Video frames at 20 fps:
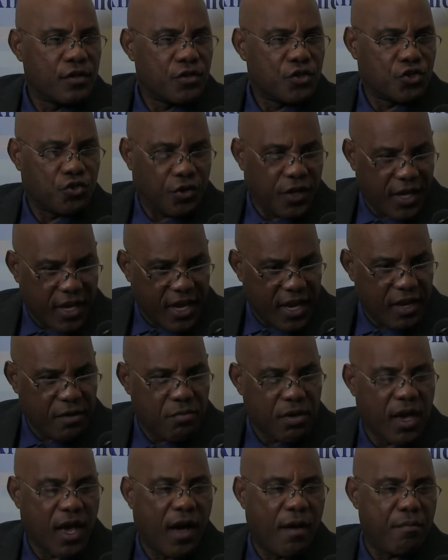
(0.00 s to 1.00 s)
so they can
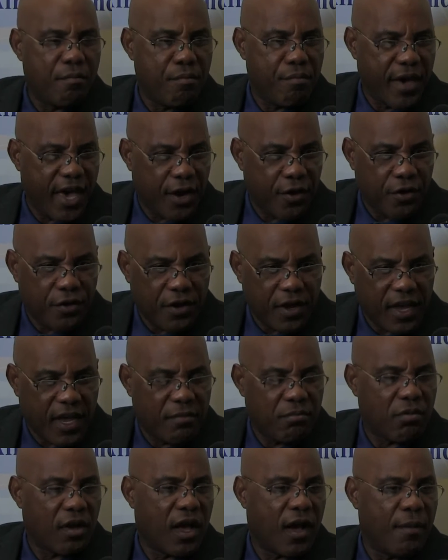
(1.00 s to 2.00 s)
become better, they
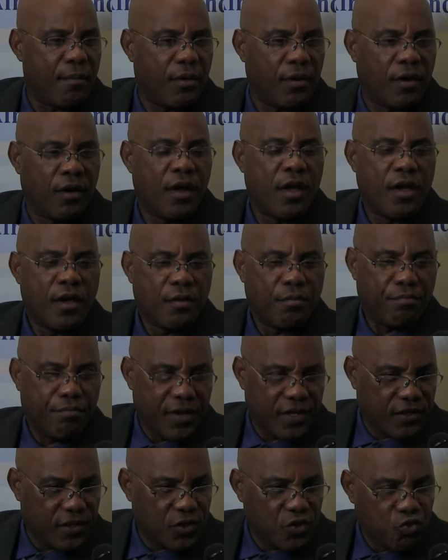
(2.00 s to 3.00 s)
can become
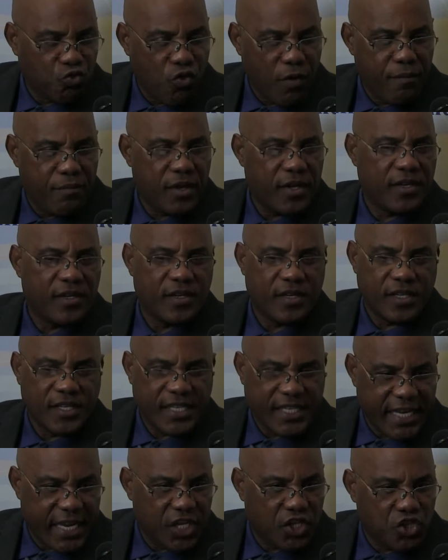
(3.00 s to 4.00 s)
business
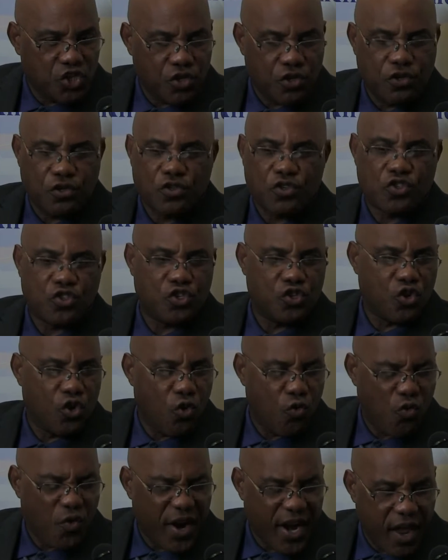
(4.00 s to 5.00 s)
women, teachers,
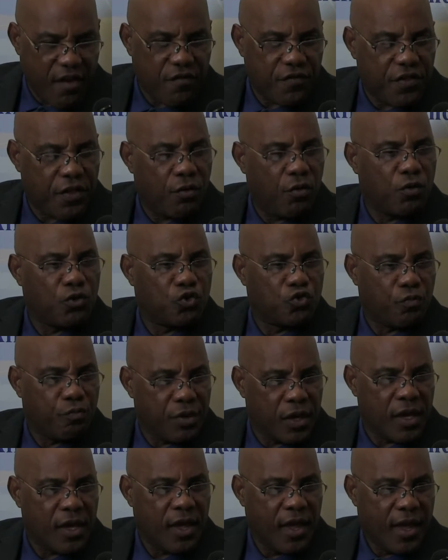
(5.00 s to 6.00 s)
wherever they want to
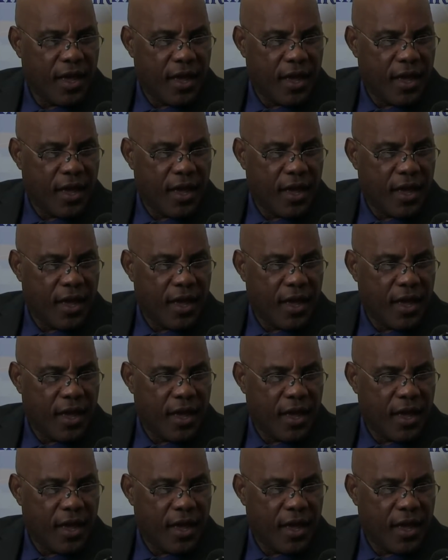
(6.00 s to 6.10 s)
be.